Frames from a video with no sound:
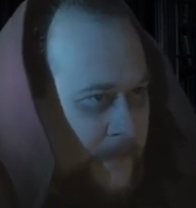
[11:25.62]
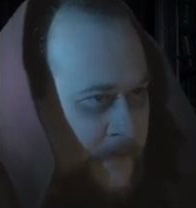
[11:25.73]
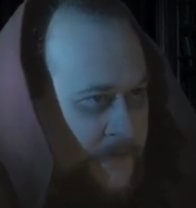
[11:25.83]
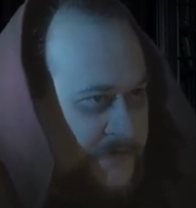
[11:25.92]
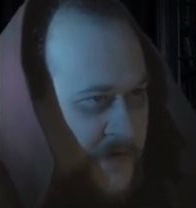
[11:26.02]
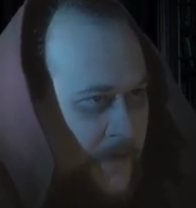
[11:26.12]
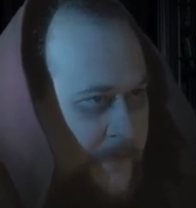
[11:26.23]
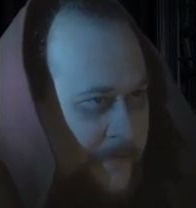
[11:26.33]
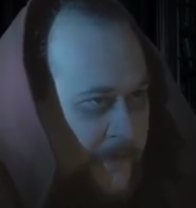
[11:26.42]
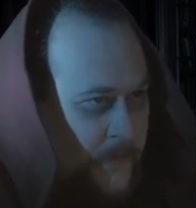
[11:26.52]
Good job
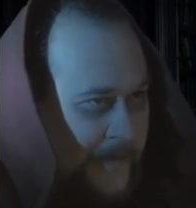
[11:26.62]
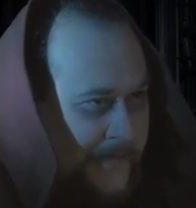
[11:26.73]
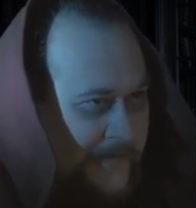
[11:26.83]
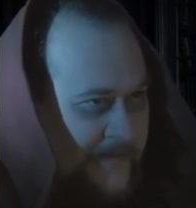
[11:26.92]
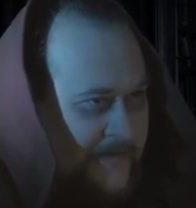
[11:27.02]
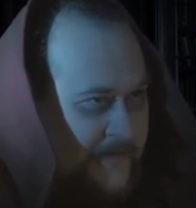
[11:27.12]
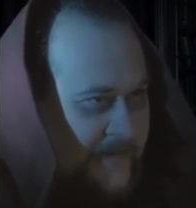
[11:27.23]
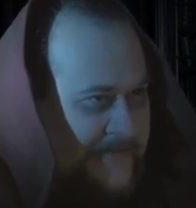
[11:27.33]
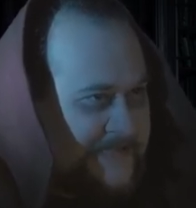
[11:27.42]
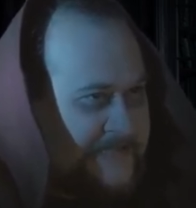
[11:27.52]
I'm a quick
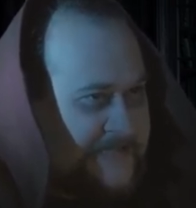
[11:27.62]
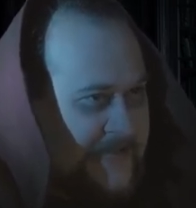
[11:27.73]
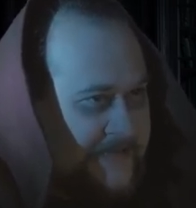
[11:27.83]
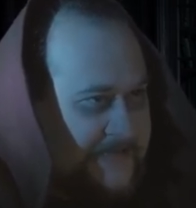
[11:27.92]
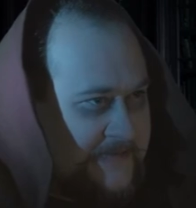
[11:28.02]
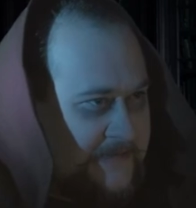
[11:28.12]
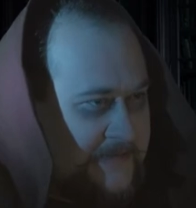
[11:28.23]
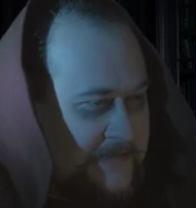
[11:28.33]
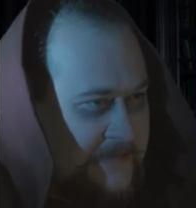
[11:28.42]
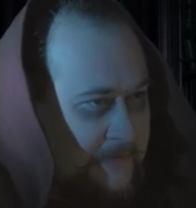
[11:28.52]
learner, isn't it?
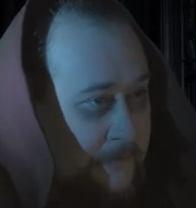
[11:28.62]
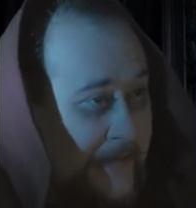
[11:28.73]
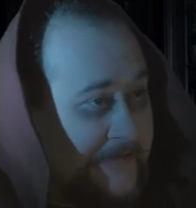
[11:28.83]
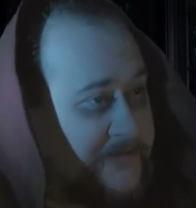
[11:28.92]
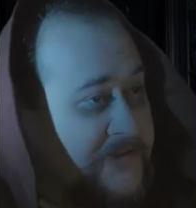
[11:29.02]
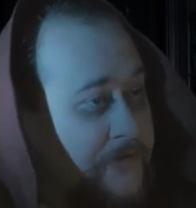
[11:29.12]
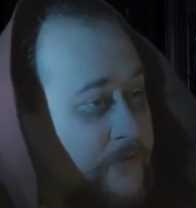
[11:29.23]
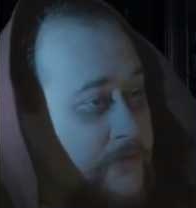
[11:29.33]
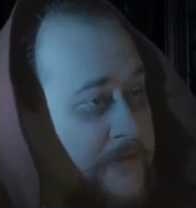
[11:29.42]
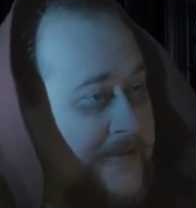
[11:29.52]
Mind
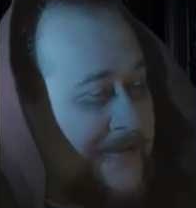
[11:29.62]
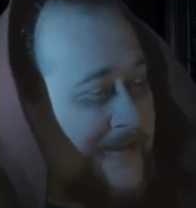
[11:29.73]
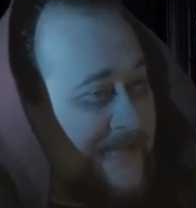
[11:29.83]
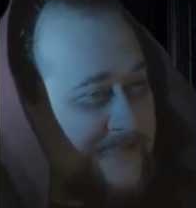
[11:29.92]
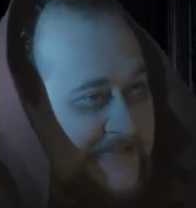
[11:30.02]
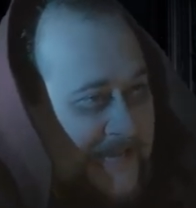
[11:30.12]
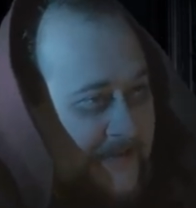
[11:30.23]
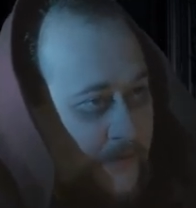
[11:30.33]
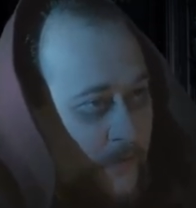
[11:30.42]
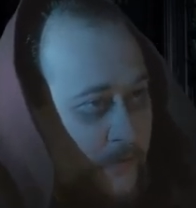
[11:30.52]
you, it has
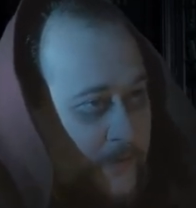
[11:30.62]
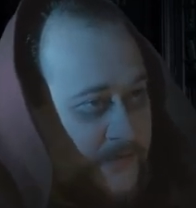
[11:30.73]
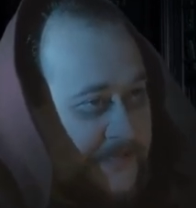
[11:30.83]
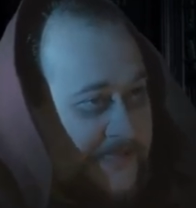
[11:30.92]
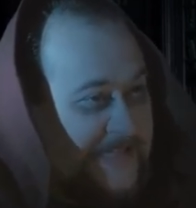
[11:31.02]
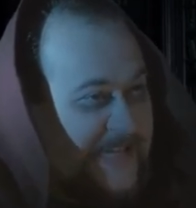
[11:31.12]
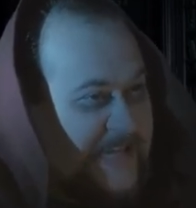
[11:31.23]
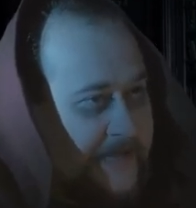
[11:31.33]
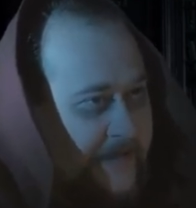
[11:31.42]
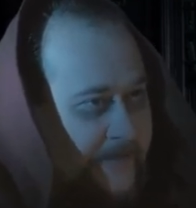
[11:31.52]
taken almost a
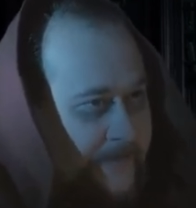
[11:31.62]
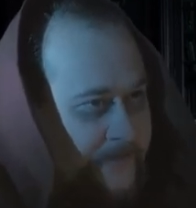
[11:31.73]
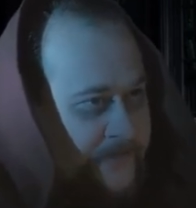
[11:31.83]
year,